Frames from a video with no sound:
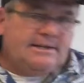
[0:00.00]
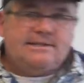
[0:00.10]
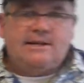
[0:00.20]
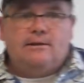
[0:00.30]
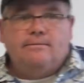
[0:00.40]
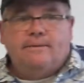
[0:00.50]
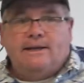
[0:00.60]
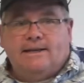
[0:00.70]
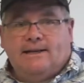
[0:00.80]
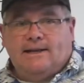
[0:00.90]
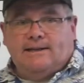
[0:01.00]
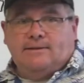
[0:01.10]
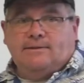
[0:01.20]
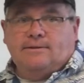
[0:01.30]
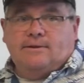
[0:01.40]
cell
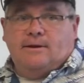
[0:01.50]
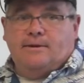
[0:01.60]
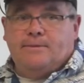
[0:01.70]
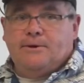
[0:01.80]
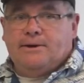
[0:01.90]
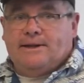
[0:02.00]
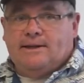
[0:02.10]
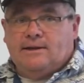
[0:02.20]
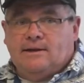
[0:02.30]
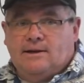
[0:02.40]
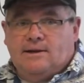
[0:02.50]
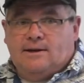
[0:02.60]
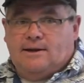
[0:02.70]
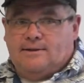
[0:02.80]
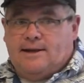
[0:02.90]
mediated immunity
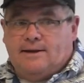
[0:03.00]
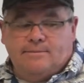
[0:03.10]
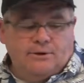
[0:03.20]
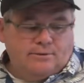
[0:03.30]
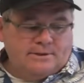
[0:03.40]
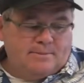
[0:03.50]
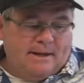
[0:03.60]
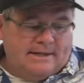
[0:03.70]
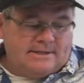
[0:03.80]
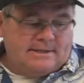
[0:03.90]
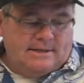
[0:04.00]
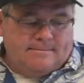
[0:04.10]
and that immune response.